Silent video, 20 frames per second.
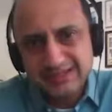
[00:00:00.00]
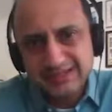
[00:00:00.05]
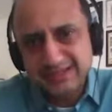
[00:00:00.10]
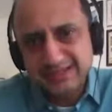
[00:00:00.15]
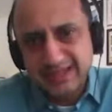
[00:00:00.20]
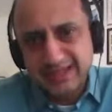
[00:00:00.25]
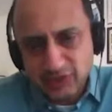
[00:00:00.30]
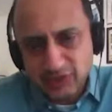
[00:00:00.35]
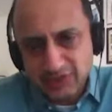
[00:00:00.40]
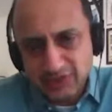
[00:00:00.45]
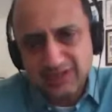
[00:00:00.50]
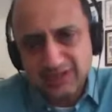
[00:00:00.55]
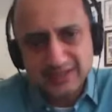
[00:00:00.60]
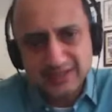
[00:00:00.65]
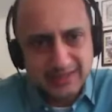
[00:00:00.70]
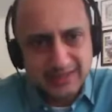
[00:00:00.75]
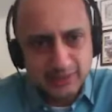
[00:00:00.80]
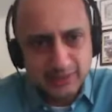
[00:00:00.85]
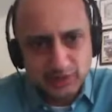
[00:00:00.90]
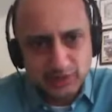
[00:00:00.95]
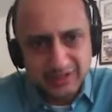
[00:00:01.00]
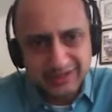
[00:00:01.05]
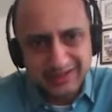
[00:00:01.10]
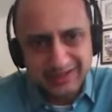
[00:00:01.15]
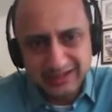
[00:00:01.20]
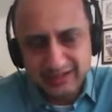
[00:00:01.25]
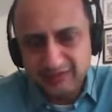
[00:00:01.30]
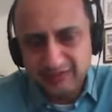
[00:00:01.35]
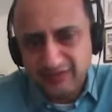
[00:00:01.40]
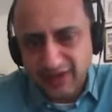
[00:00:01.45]
sachetization
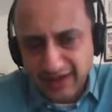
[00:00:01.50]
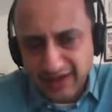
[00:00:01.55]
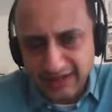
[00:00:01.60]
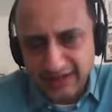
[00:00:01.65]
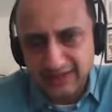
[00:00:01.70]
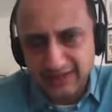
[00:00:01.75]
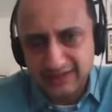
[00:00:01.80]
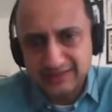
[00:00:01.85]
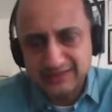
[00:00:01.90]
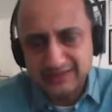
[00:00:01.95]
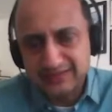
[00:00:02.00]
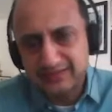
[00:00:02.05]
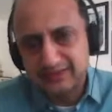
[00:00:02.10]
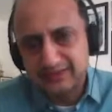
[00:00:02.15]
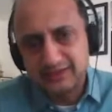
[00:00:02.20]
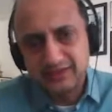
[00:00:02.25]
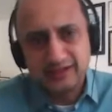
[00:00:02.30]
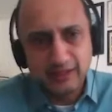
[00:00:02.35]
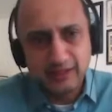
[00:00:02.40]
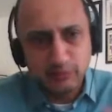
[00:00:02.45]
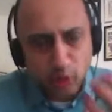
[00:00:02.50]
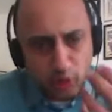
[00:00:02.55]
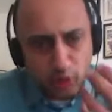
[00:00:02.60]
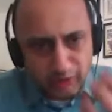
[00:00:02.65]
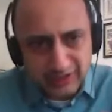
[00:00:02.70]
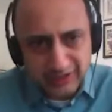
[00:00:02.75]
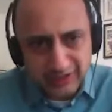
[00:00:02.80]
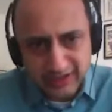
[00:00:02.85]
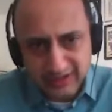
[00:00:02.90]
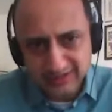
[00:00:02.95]
in finance, the
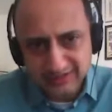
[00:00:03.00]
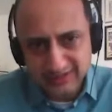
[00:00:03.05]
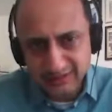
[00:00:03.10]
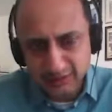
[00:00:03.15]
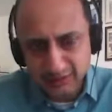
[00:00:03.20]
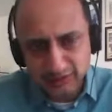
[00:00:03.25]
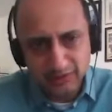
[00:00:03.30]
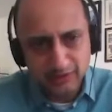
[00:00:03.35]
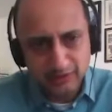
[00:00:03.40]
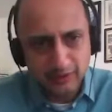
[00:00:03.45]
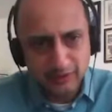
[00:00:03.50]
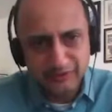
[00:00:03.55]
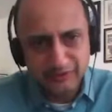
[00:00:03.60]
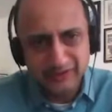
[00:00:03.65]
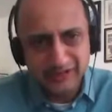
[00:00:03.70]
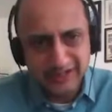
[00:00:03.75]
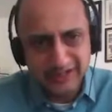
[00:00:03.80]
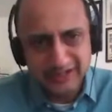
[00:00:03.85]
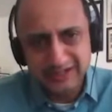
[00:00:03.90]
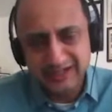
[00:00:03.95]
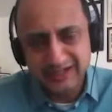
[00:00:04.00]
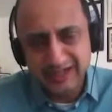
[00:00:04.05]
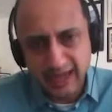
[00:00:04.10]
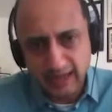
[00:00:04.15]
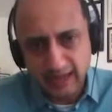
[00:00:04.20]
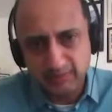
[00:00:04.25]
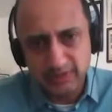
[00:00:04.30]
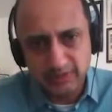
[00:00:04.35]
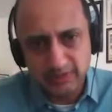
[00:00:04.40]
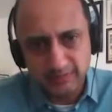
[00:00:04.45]
democratization of credit,
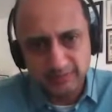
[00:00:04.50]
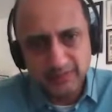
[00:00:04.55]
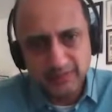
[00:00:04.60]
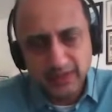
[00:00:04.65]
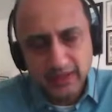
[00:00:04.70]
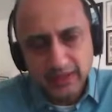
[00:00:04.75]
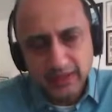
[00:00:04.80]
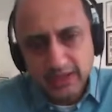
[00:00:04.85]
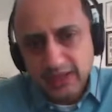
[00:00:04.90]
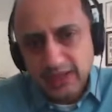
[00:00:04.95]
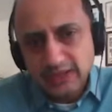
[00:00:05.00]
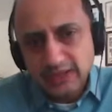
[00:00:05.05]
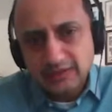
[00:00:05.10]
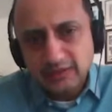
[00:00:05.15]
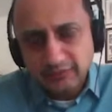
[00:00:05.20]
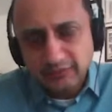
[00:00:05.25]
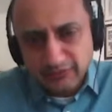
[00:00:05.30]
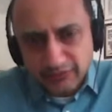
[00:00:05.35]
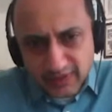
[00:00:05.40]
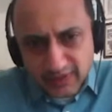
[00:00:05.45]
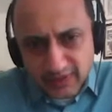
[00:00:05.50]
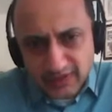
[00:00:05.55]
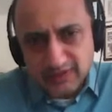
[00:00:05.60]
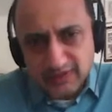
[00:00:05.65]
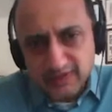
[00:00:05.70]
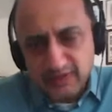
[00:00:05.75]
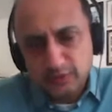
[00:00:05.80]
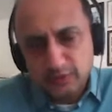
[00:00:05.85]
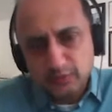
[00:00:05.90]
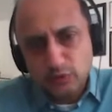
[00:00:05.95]
happen. The
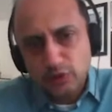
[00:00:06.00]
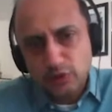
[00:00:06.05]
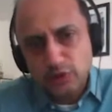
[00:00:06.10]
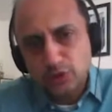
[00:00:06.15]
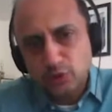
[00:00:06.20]
first was